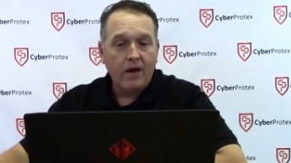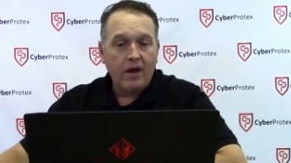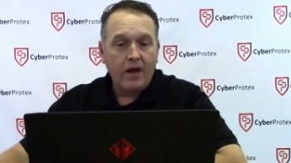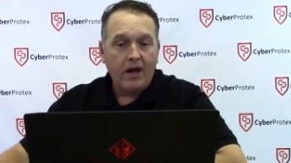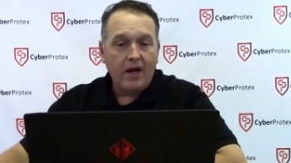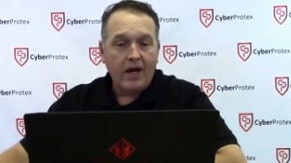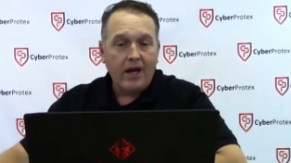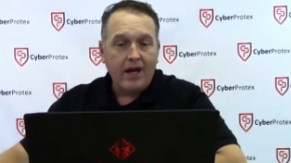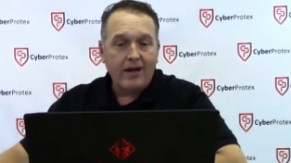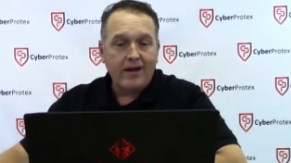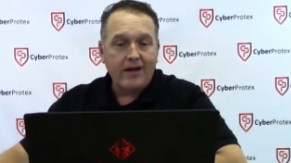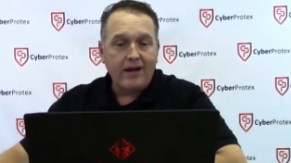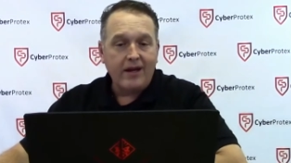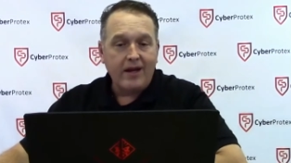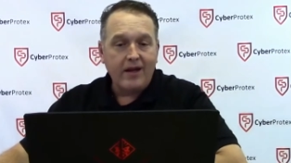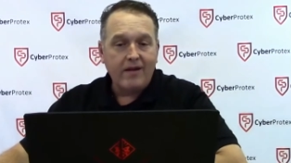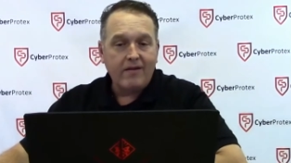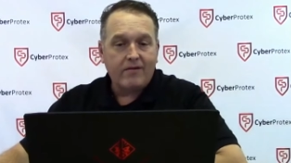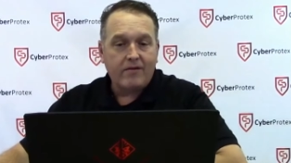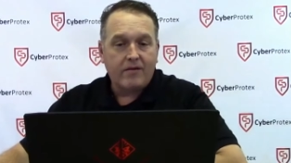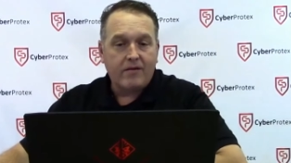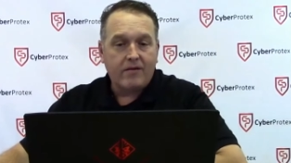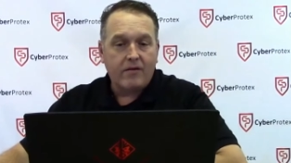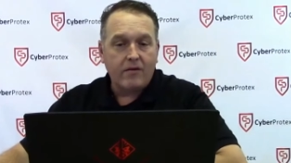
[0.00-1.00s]
It
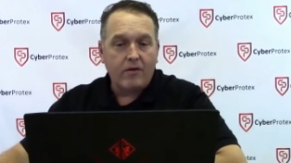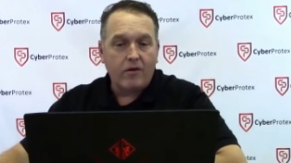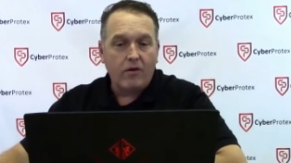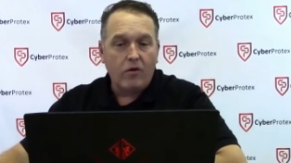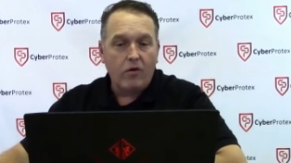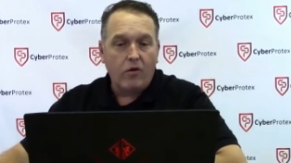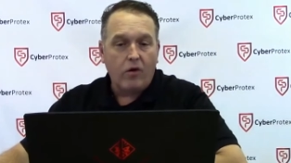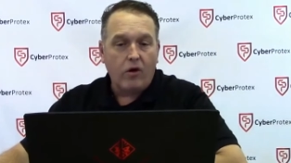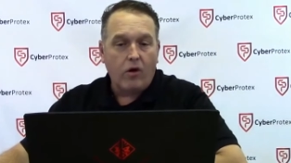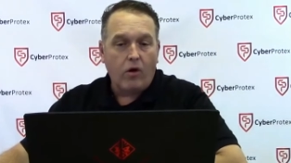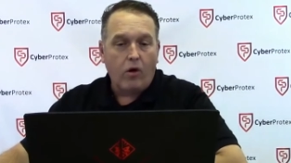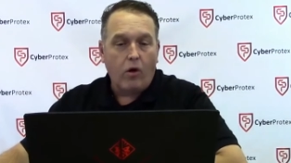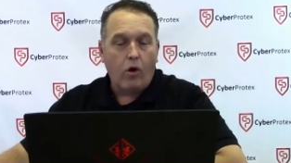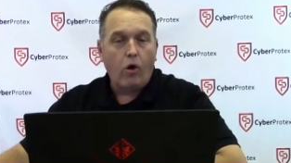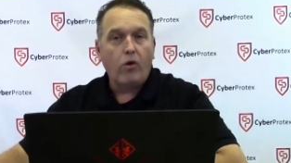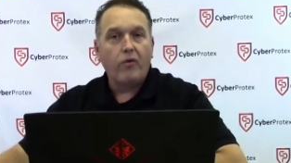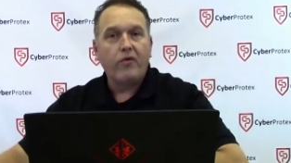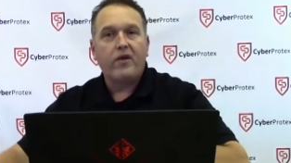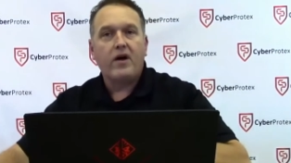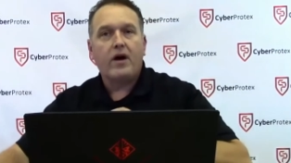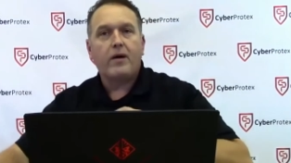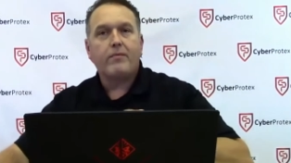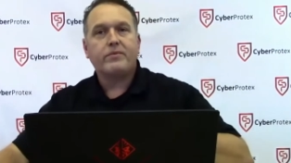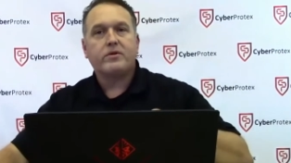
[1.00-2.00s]
needs to hold
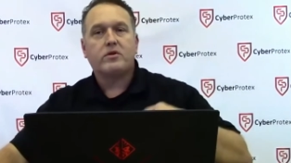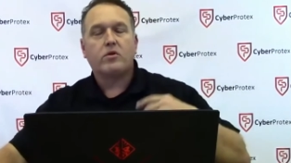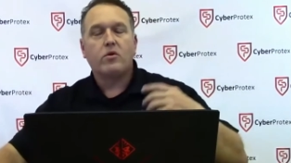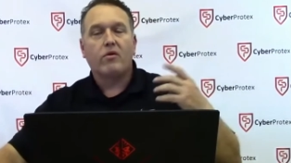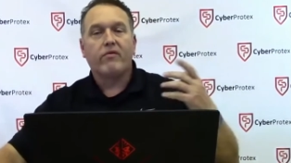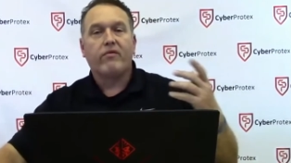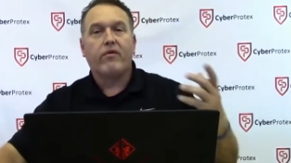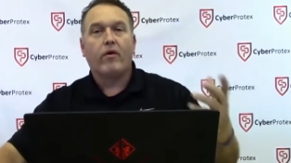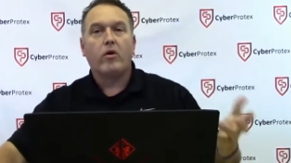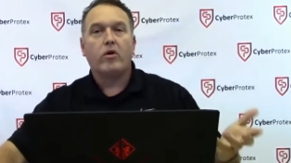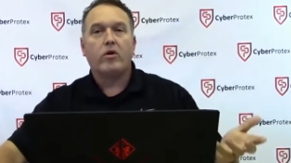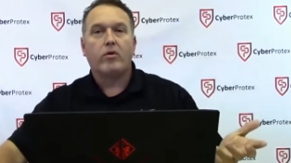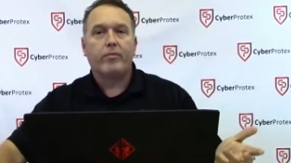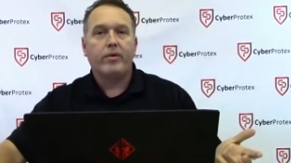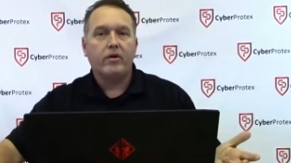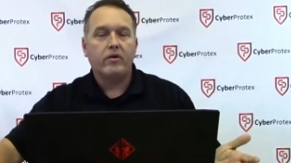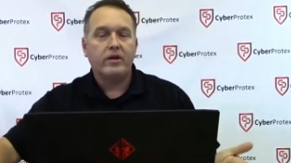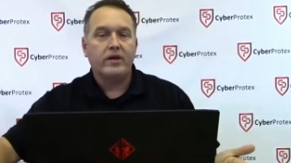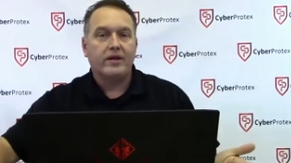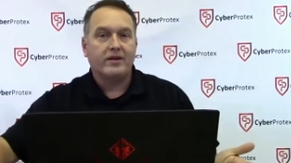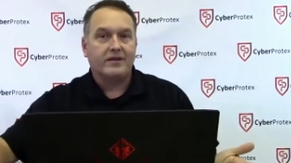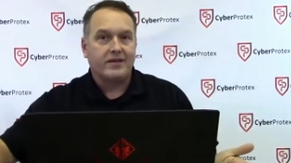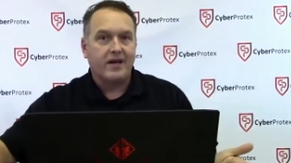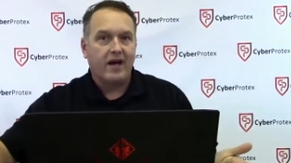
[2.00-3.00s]
up to a vulnerability
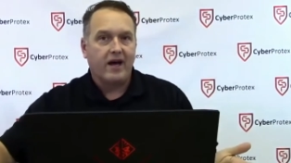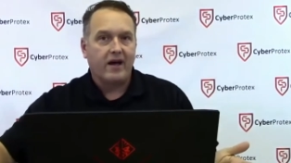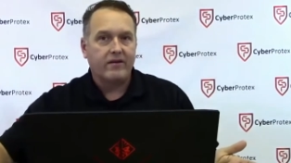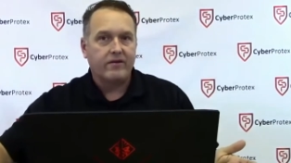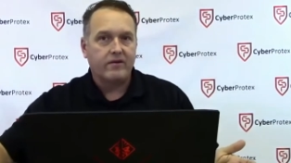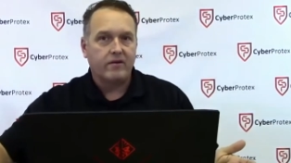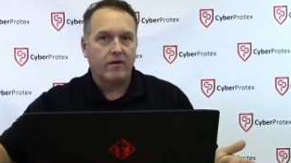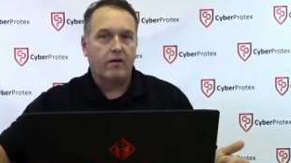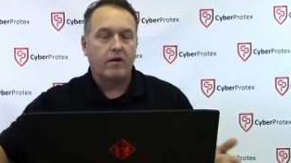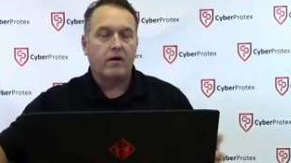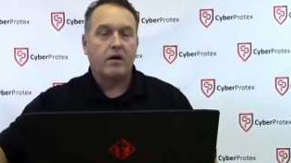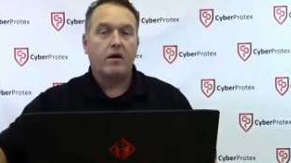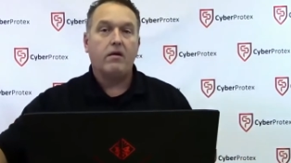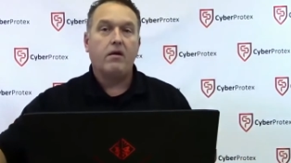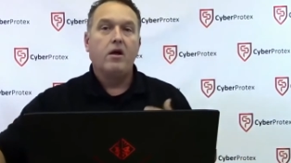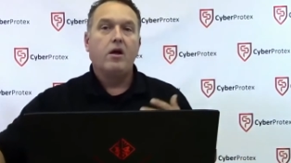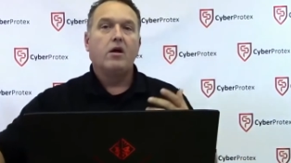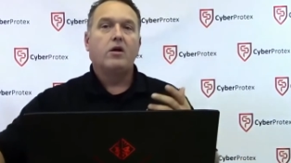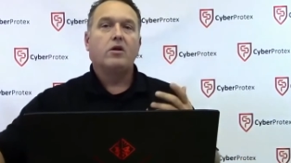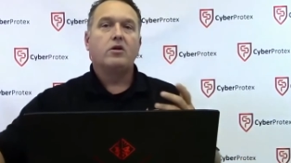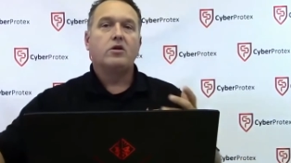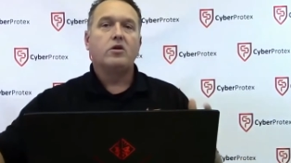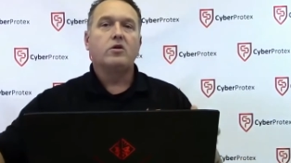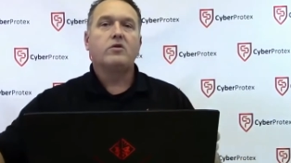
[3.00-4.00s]
test on it
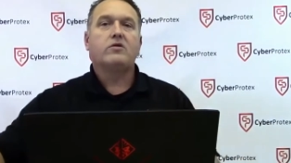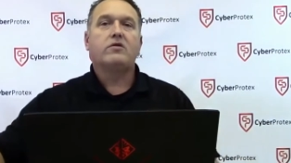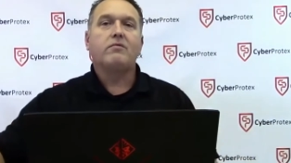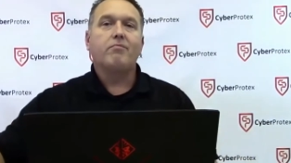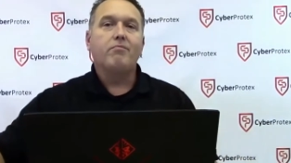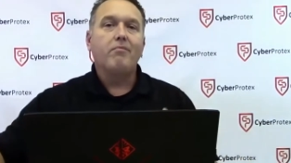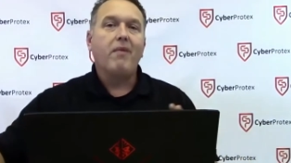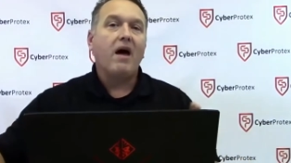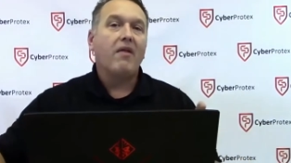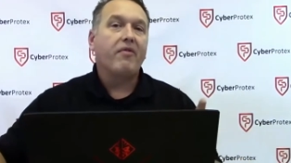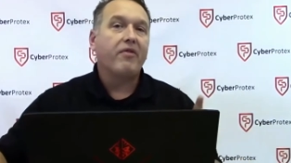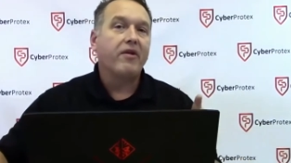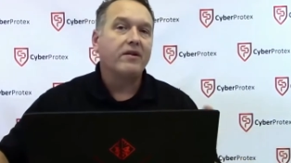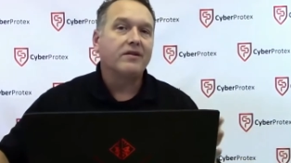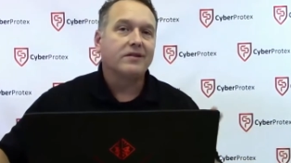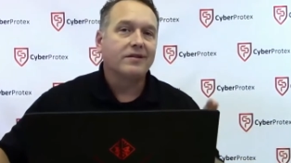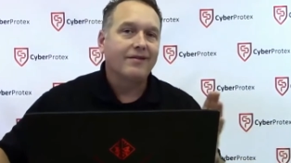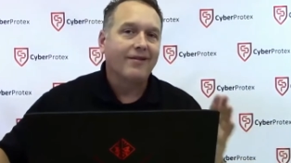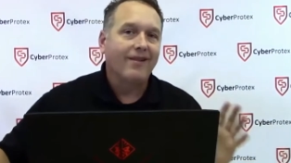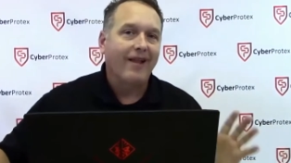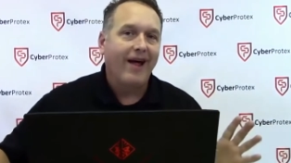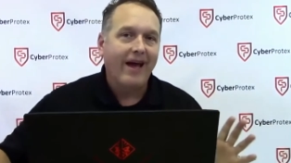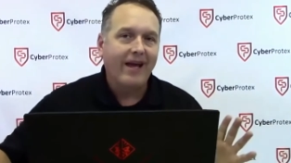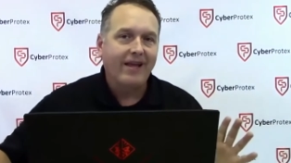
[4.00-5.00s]
using methods
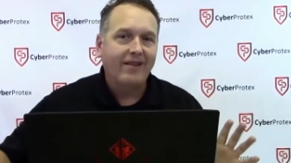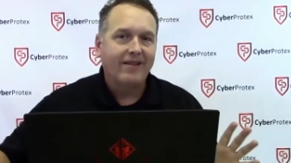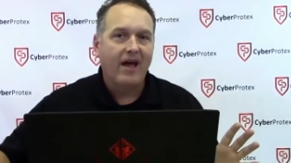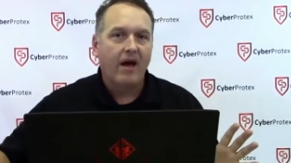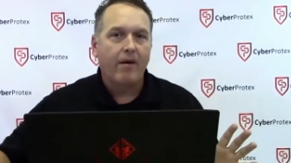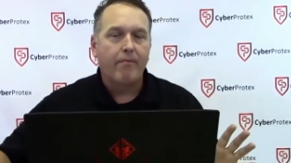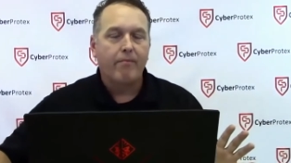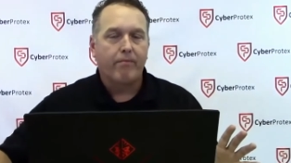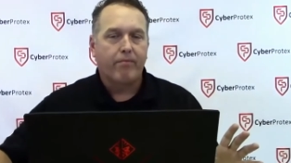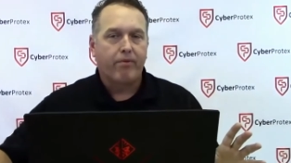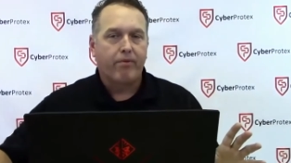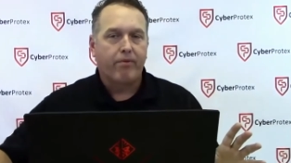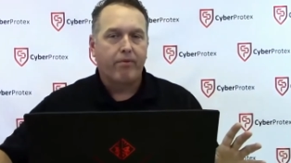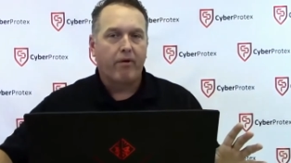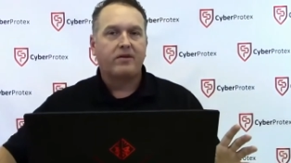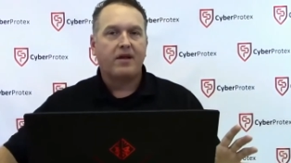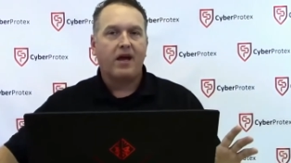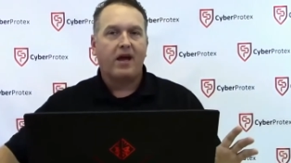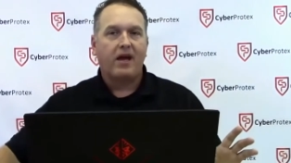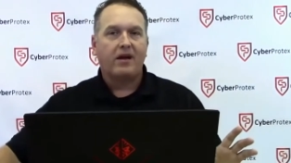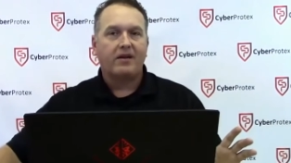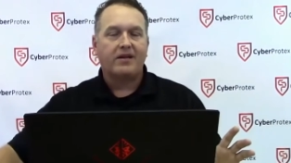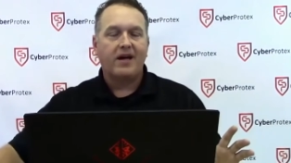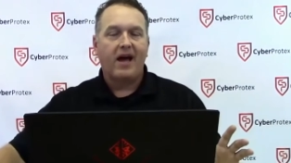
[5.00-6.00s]
like that birthday
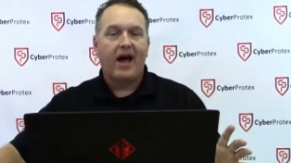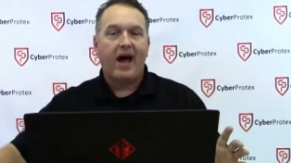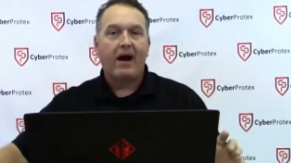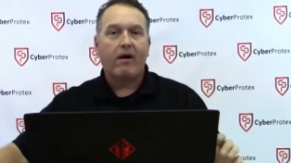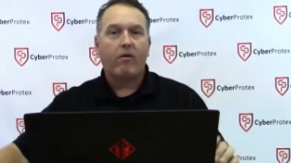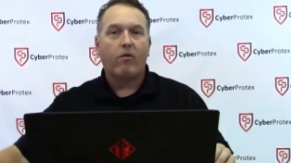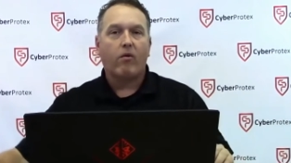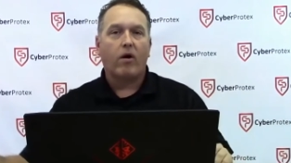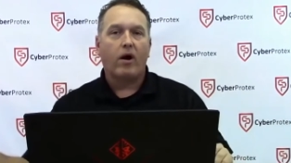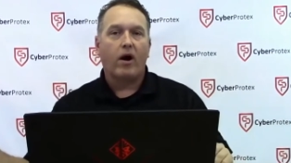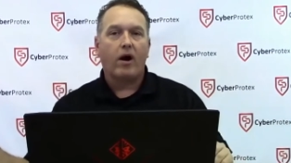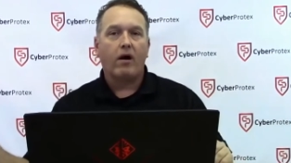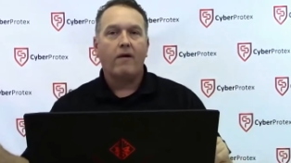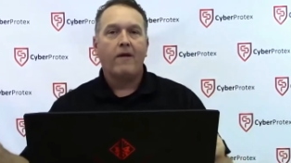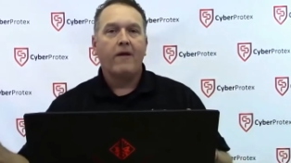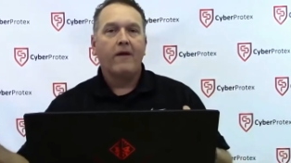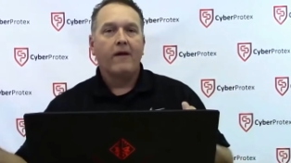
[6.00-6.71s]
attack, where